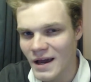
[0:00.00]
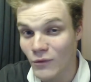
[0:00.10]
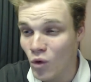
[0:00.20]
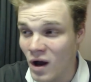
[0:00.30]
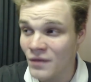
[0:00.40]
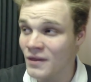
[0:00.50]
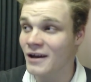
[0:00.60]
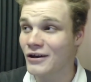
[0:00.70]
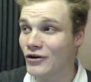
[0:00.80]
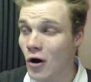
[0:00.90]
and one
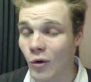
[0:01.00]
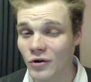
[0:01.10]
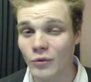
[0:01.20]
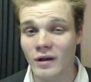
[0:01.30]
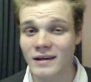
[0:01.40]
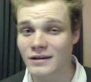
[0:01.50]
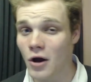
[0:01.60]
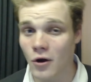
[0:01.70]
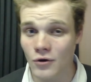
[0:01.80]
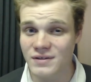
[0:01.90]
that no one really
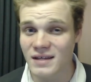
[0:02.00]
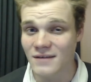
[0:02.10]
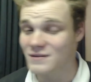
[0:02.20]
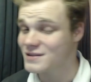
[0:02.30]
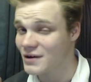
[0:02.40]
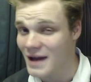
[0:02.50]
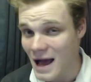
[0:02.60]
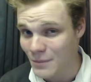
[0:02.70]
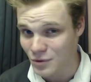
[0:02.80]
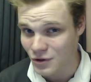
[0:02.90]
knows if it's gonna
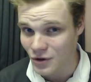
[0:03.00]
happen or